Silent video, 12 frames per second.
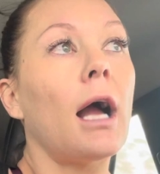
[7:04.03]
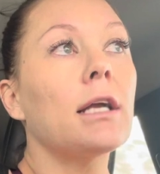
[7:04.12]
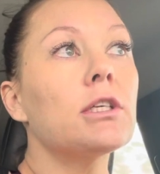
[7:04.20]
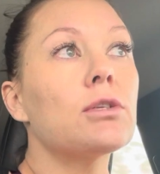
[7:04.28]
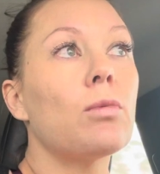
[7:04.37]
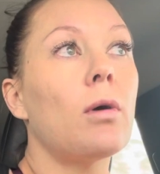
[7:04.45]
I
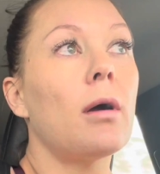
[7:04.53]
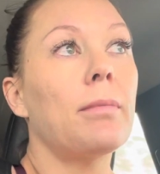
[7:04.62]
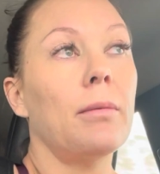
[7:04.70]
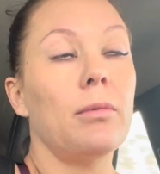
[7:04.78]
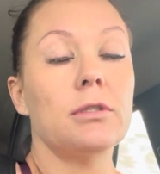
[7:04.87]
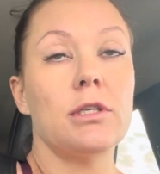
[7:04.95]
just want
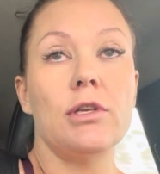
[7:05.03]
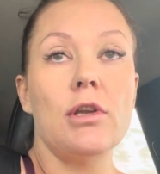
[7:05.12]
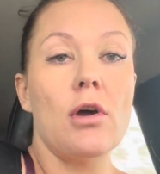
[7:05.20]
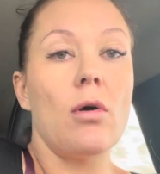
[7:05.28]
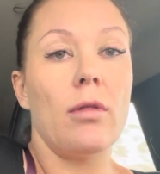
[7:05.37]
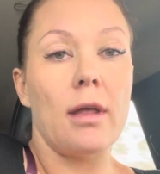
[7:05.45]
people to
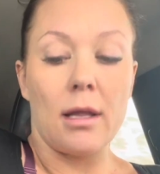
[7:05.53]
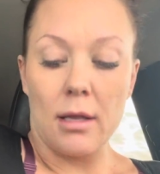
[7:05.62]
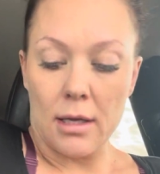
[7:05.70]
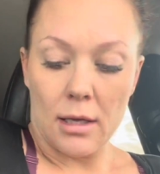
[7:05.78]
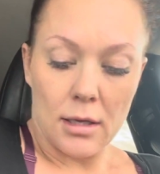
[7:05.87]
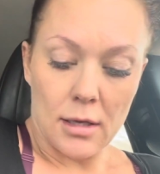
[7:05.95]
know that,
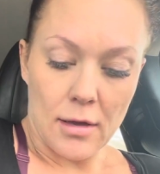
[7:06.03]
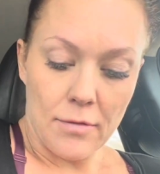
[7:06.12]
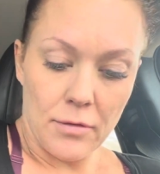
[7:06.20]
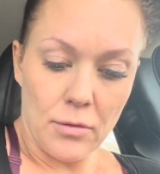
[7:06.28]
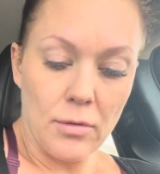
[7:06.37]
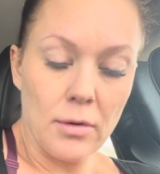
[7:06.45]
like,
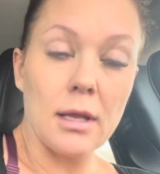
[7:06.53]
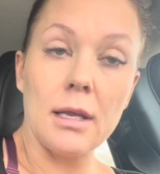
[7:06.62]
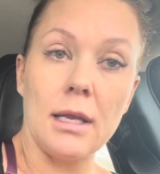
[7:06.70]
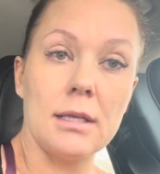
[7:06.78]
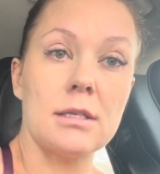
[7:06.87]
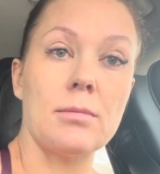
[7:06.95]
if you really
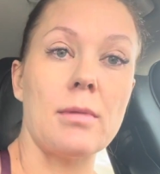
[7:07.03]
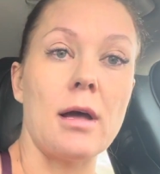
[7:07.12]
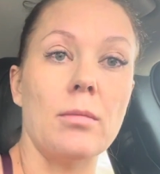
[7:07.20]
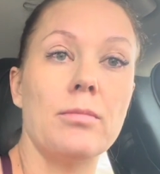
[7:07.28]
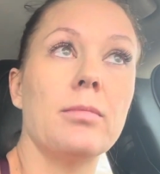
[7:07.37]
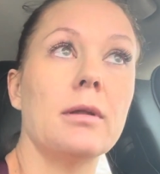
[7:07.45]
need some
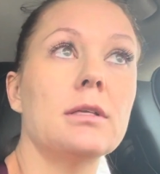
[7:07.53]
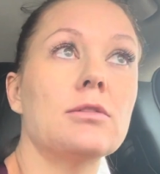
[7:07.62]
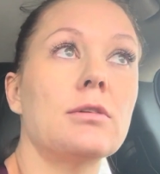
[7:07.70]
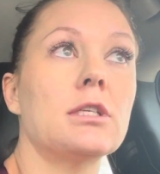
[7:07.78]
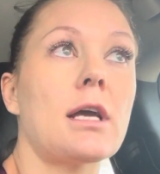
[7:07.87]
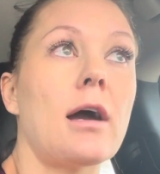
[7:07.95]
help, please
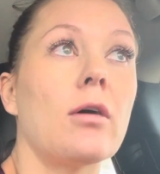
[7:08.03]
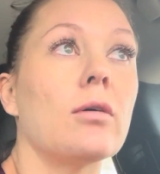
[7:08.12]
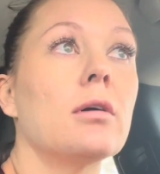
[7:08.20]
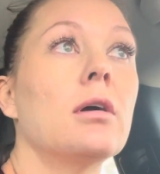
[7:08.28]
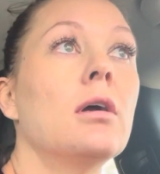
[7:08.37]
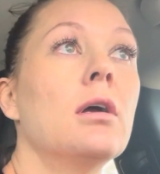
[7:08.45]
reach
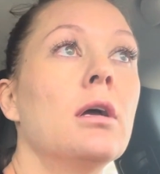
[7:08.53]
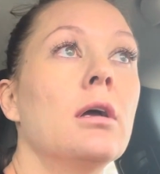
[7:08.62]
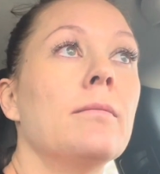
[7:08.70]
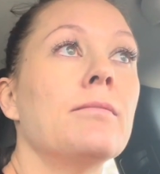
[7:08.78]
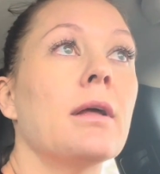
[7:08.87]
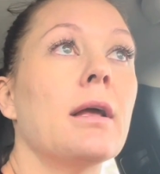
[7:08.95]
out.
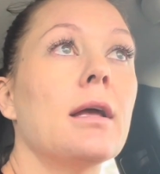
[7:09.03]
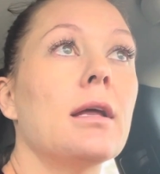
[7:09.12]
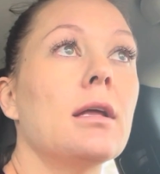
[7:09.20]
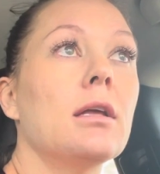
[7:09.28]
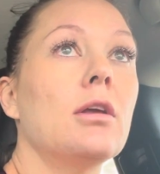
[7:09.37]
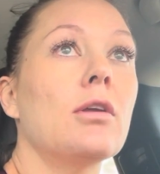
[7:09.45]

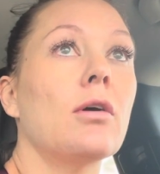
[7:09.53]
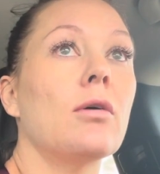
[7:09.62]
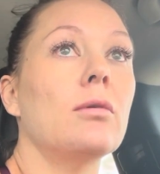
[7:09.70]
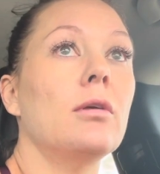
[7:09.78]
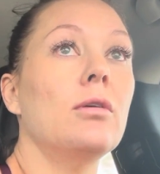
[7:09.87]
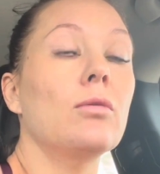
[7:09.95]
You
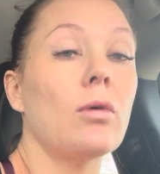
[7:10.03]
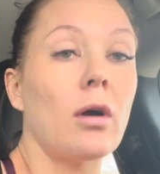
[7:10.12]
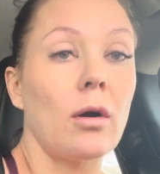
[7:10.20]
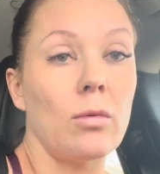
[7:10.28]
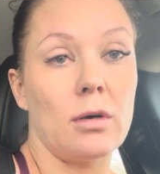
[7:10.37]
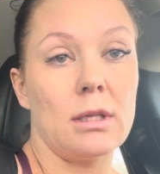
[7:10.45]
know, you
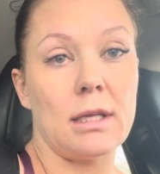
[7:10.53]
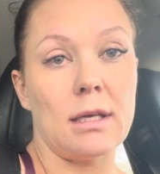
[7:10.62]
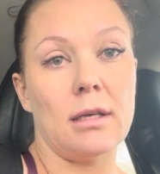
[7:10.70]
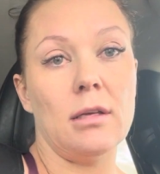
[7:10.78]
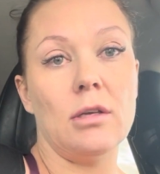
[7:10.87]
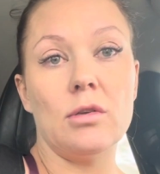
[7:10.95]
are worth
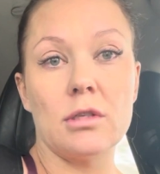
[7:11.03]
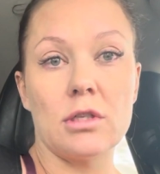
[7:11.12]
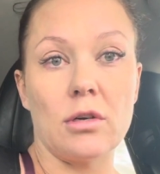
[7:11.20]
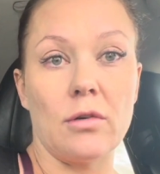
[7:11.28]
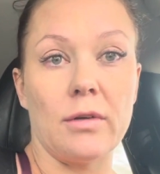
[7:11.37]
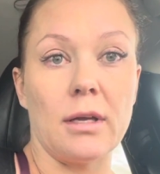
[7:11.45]
it. You
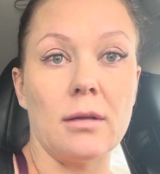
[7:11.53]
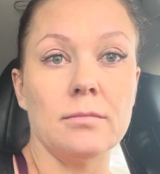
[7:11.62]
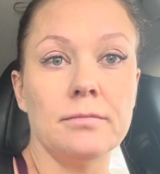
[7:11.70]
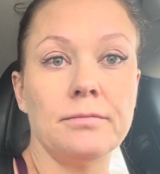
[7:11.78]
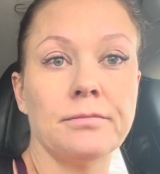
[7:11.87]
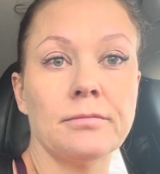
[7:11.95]
deserve it.
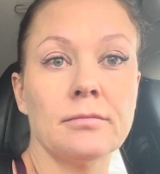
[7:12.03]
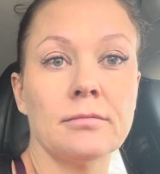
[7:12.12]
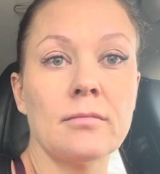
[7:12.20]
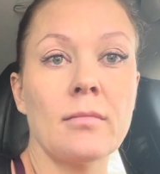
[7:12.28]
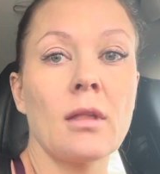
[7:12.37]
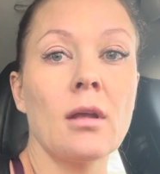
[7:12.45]

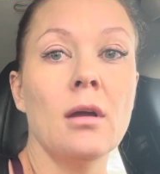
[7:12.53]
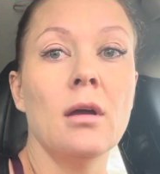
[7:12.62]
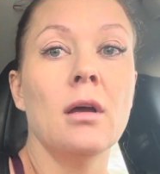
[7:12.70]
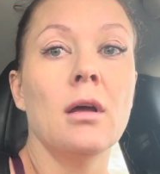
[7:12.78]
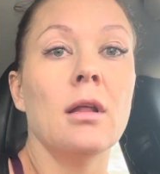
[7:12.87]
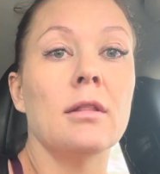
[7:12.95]

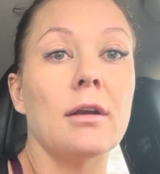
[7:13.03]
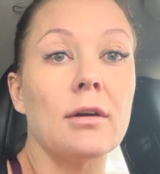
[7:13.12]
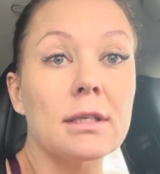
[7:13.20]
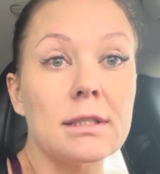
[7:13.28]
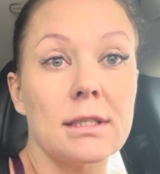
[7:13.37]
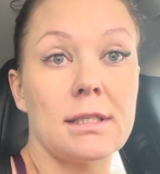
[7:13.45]
There
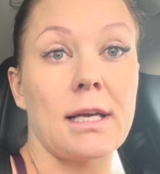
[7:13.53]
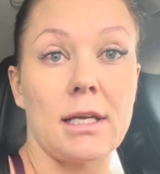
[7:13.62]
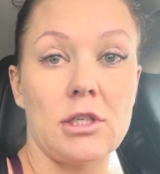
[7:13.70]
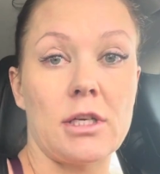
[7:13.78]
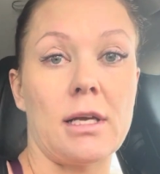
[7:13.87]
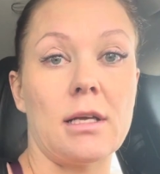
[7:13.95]
is a
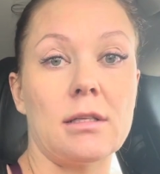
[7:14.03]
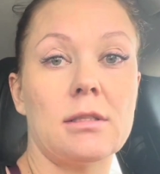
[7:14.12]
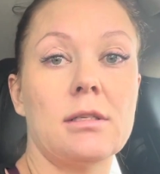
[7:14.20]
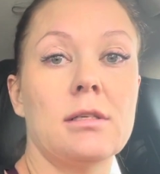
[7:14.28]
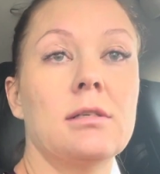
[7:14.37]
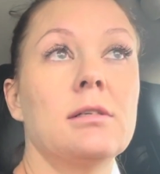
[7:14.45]
second
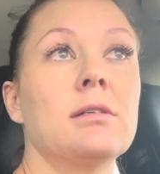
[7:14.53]
chance.